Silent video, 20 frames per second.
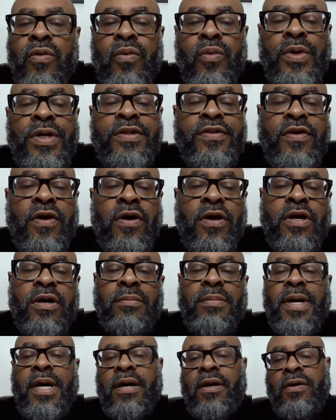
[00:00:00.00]
We talk
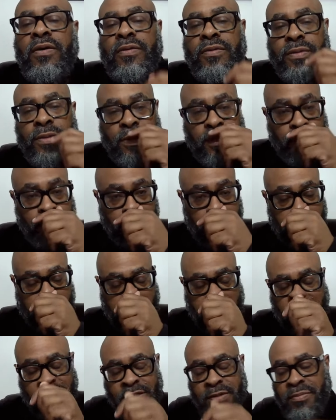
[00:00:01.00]
about
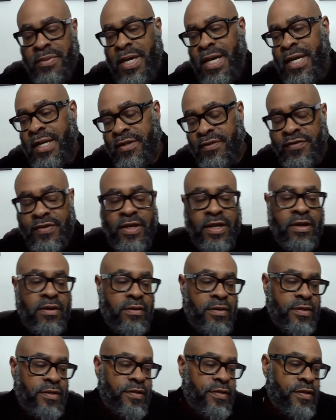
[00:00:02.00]
Tobias
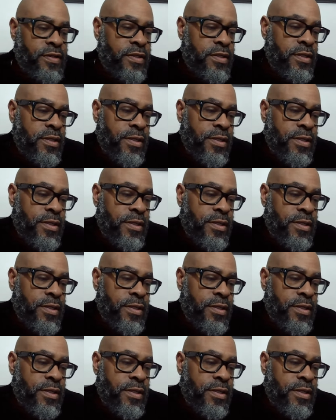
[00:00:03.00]
Harris,